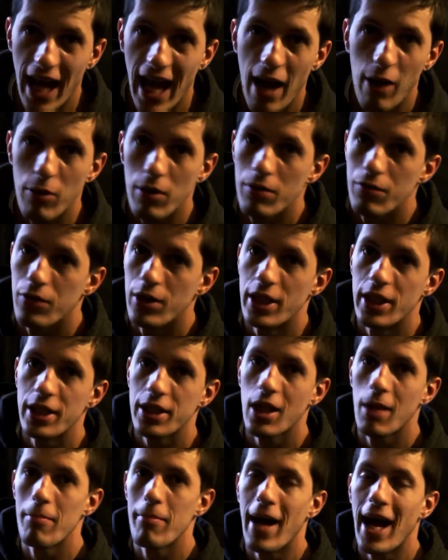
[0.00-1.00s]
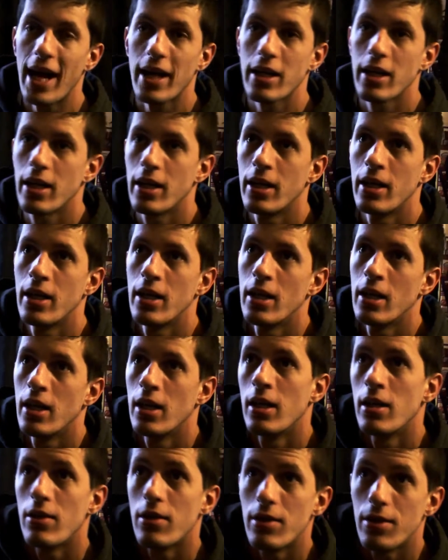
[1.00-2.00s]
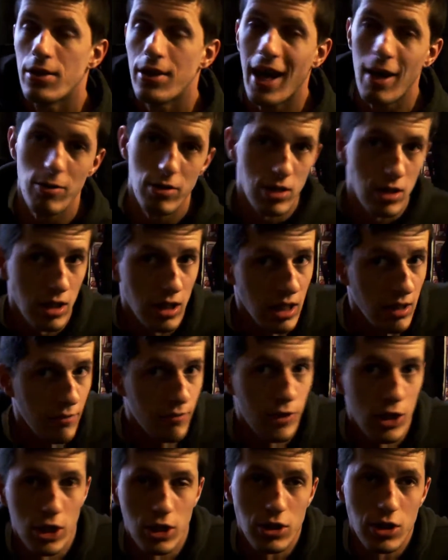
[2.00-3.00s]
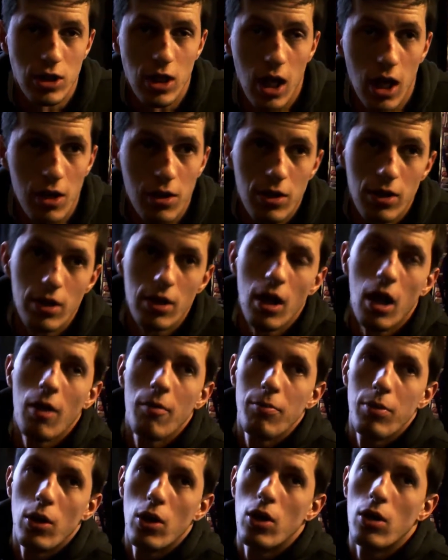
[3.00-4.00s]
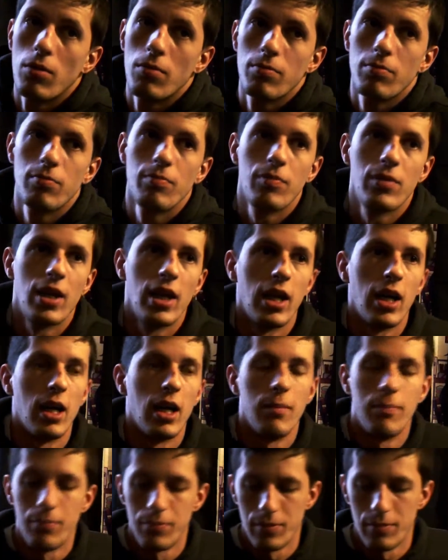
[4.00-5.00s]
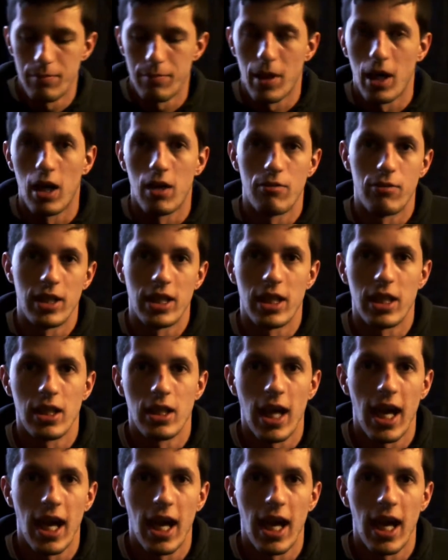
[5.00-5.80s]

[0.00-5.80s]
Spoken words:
it out of the gun bag. That was the first gun I bought, bar the